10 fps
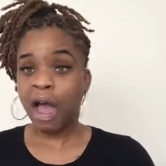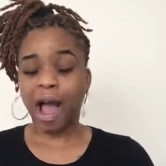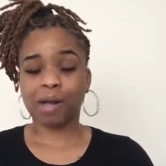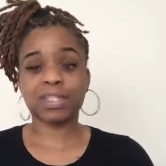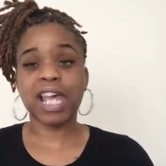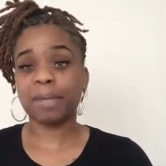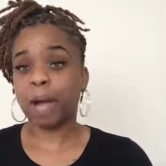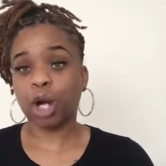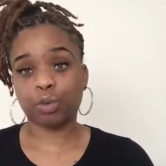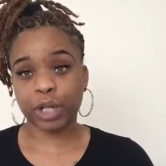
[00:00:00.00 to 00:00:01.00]
I'll take
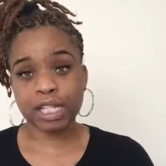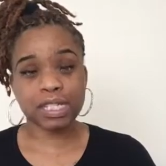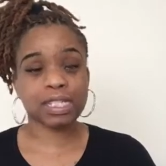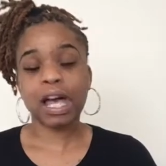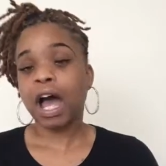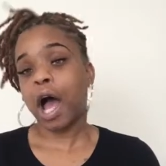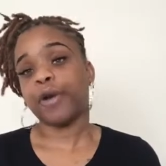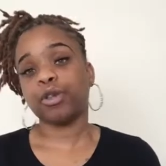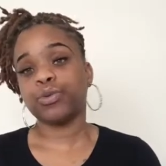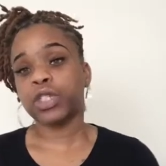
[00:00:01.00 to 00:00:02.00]
my risk.
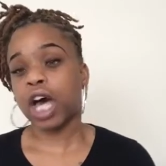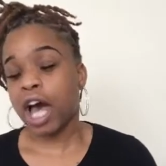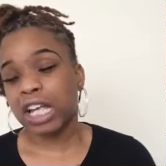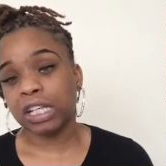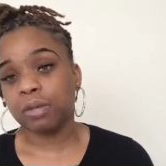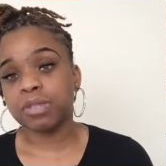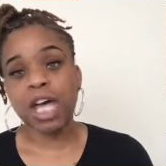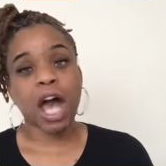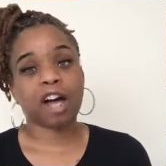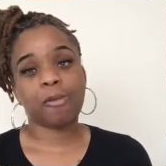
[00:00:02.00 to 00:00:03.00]
I'll use condoms.
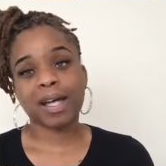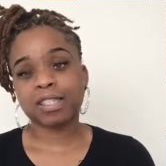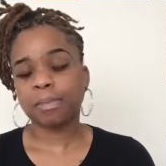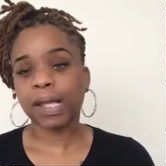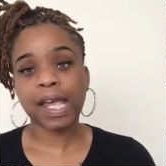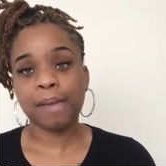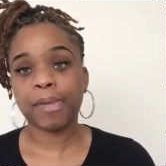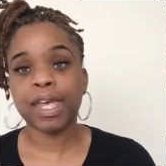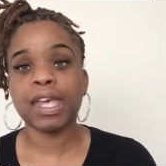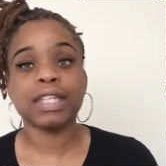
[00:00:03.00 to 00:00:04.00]
I'll go buy some Plan
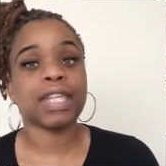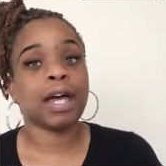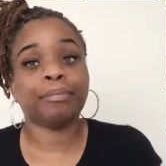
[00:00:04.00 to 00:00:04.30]
Bs.